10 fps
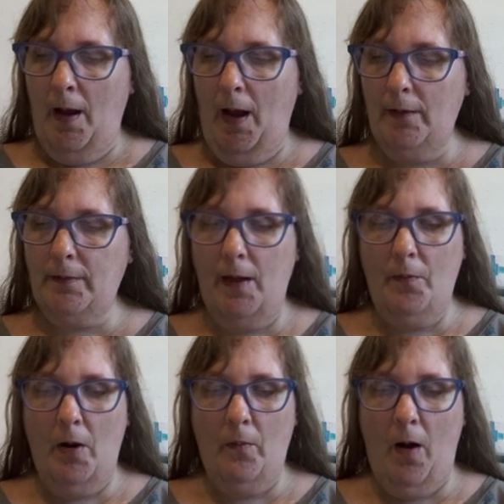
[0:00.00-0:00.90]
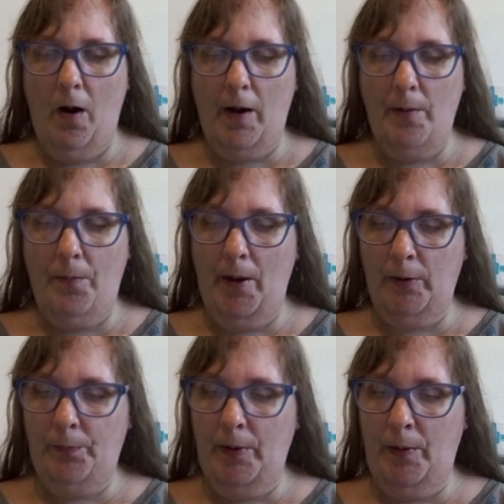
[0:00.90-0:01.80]
As they were walking
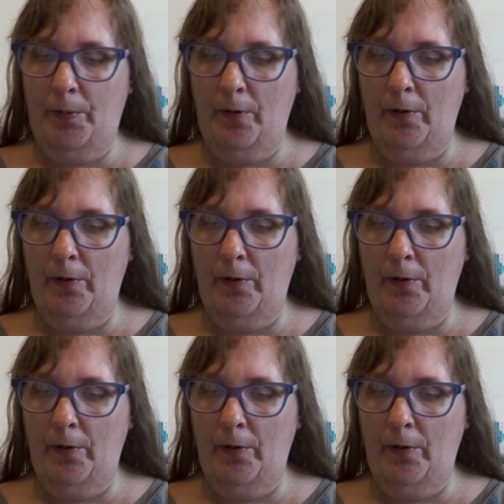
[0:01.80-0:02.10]
past people,